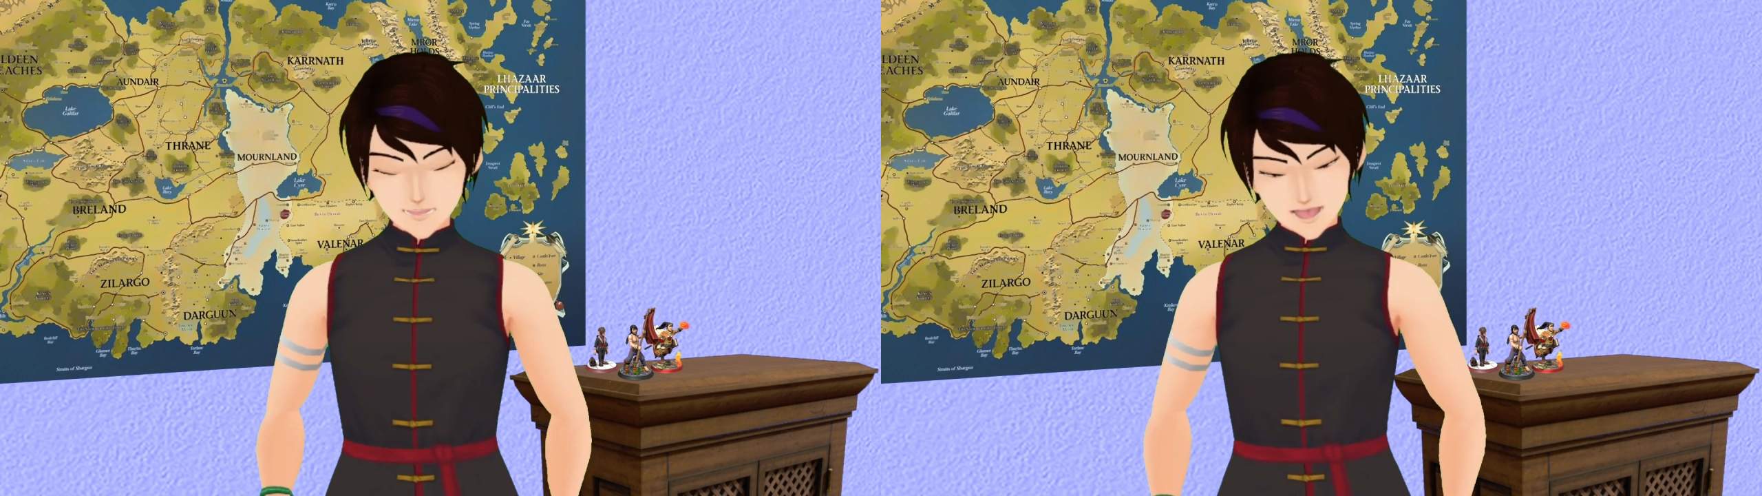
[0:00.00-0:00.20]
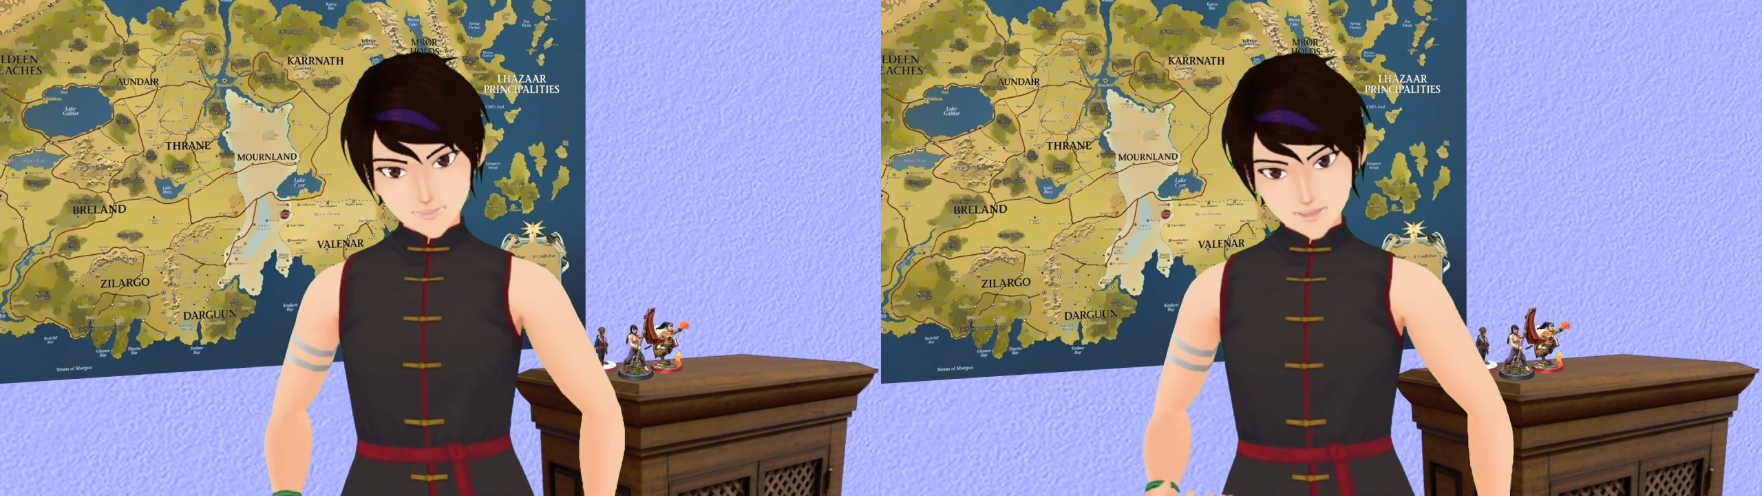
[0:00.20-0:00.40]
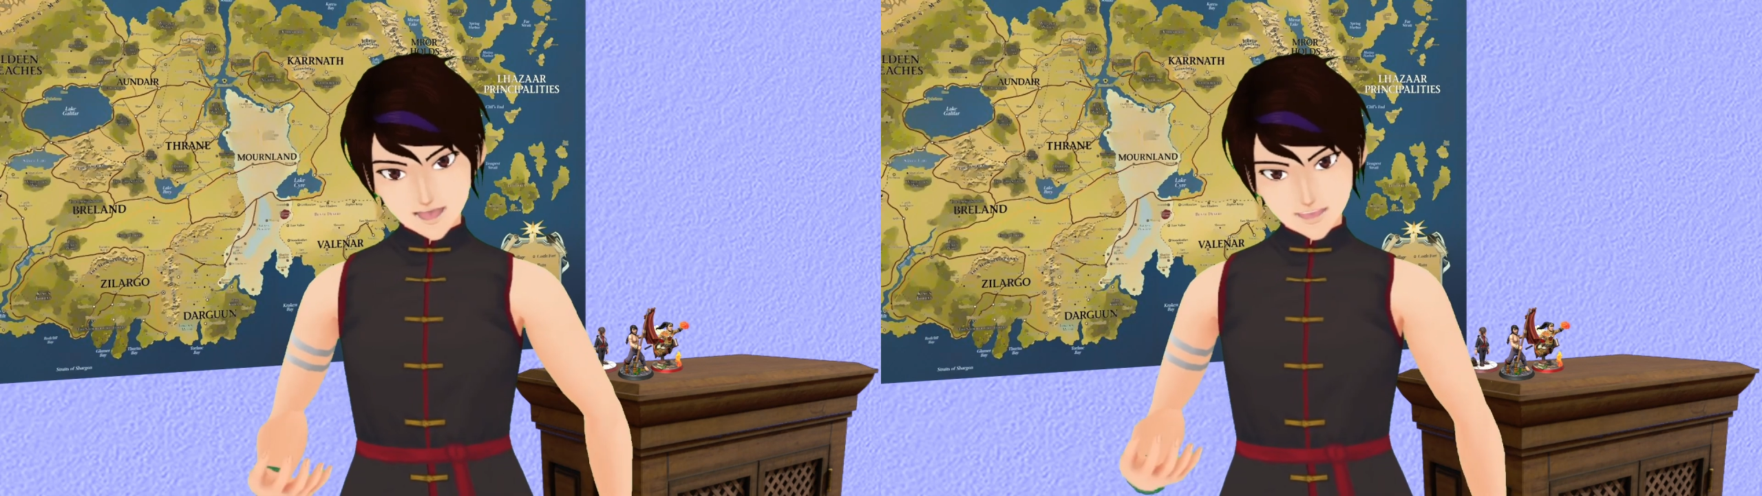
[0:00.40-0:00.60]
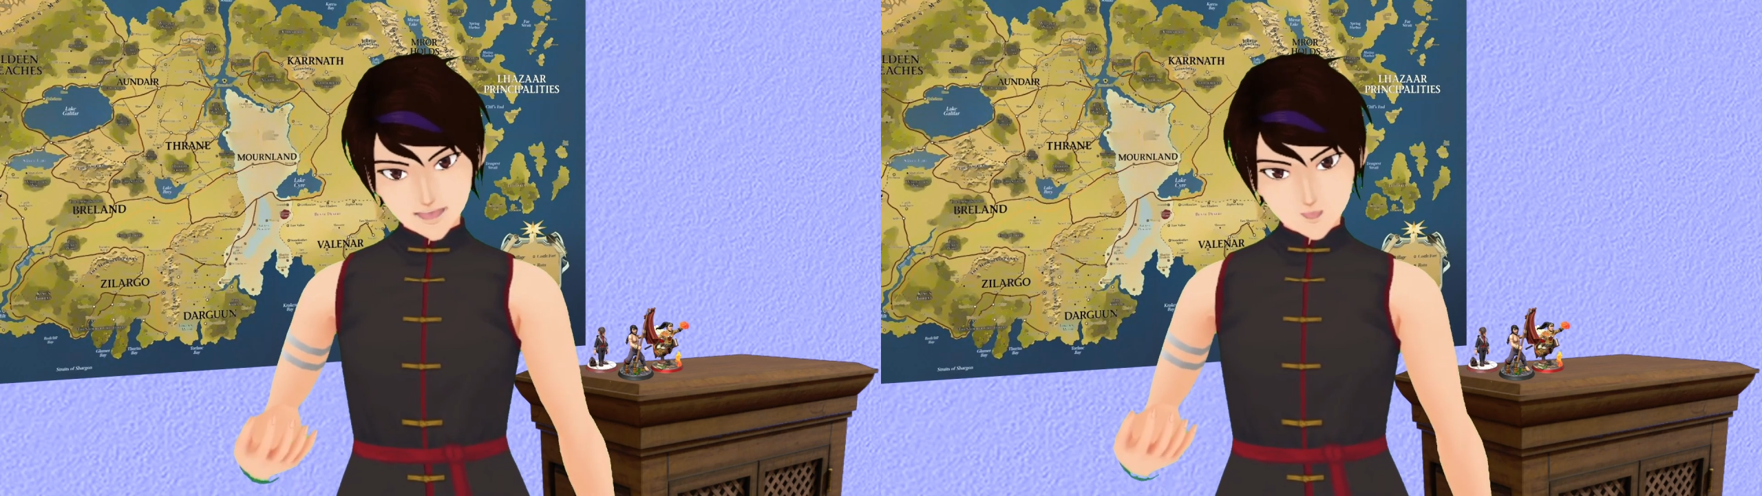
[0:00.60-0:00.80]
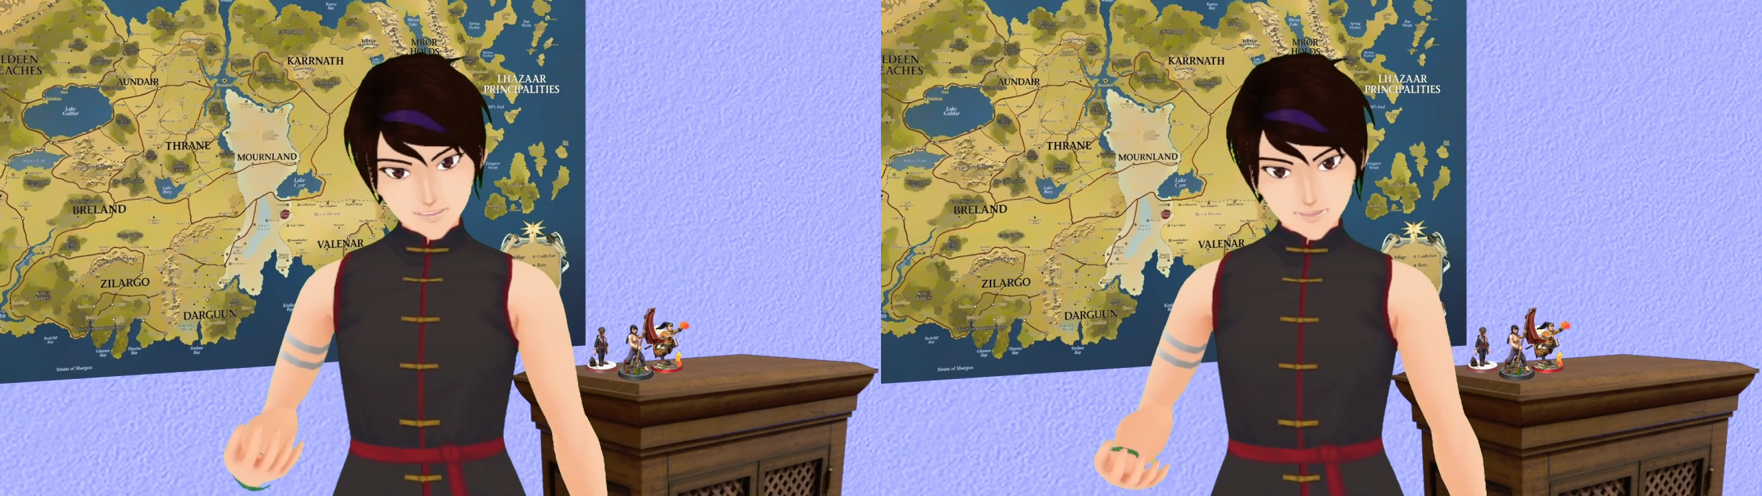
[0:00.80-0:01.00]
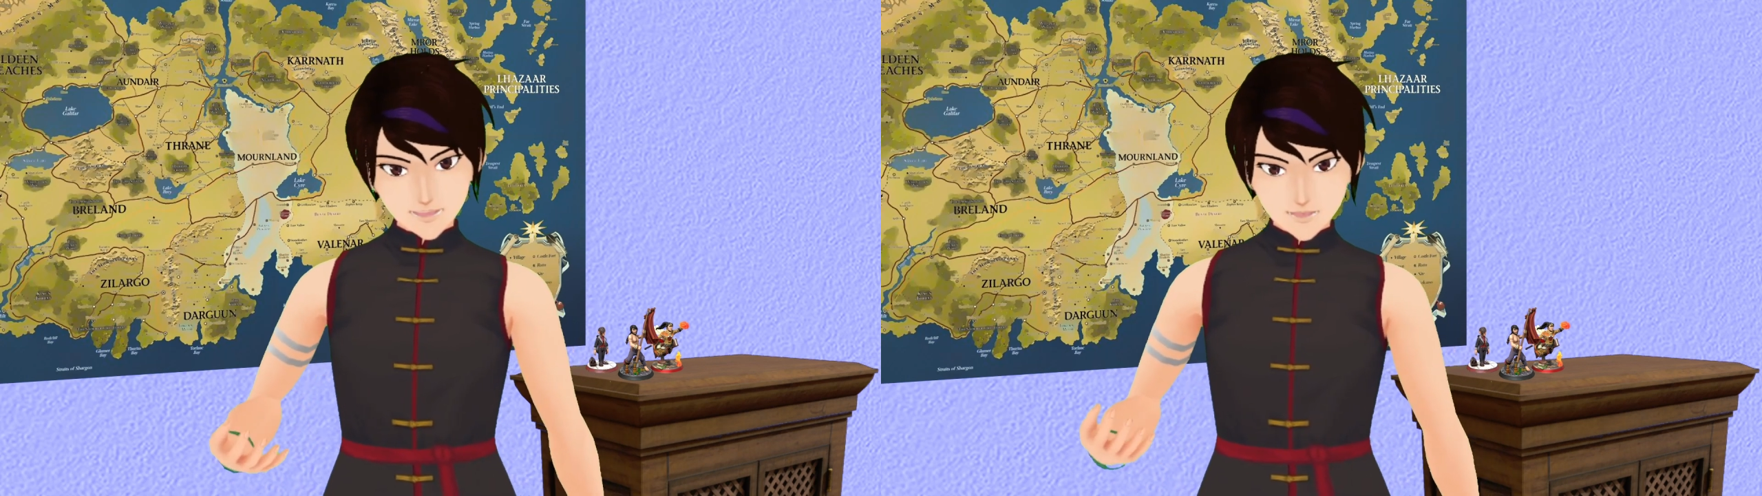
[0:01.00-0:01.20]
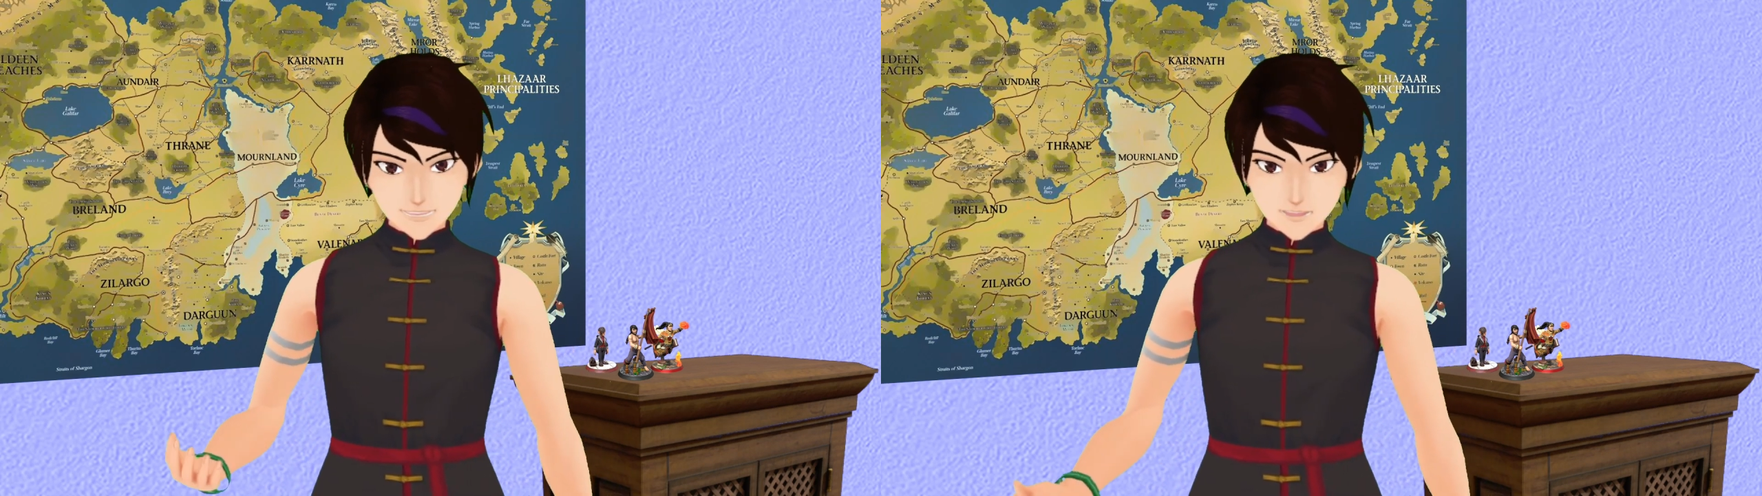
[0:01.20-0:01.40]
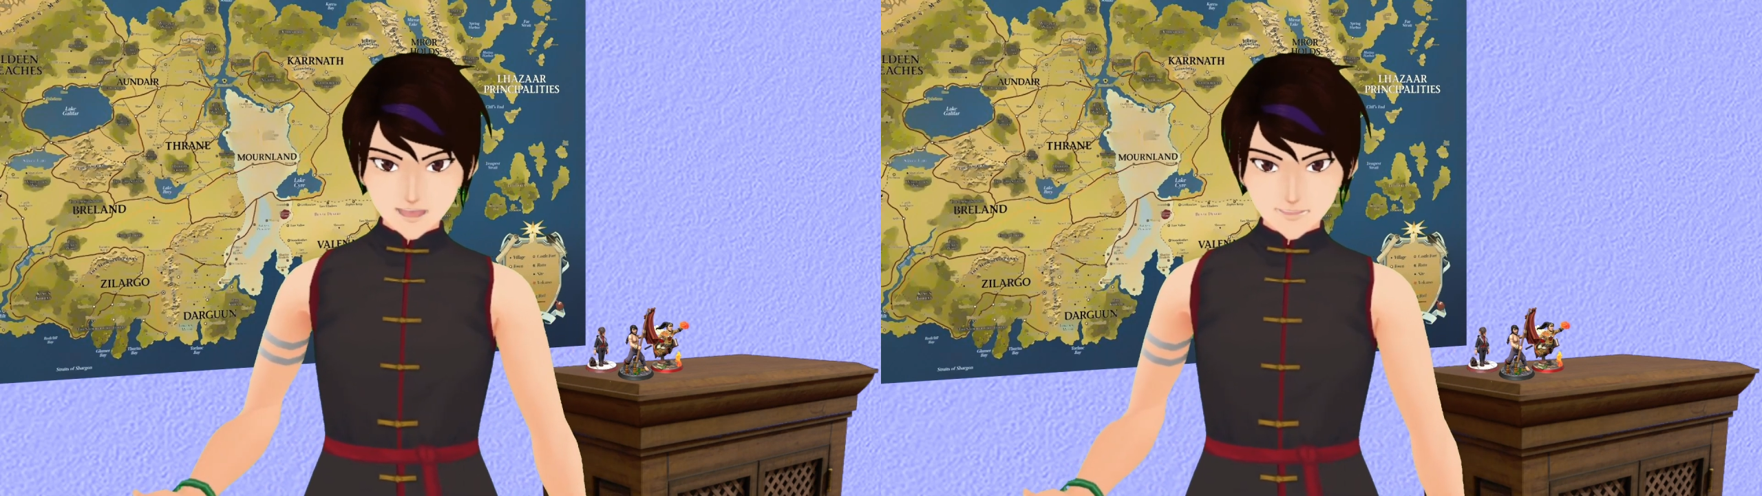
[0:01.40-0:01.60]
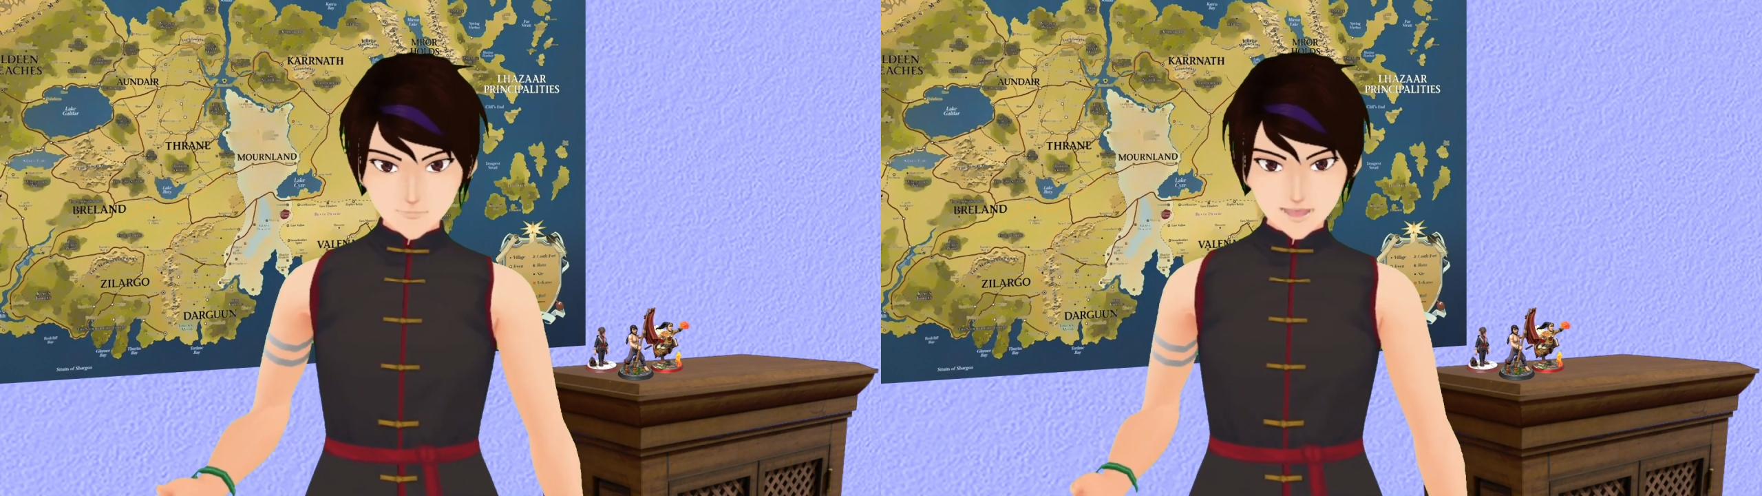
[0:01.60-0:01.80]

fit the specific races of Eberron,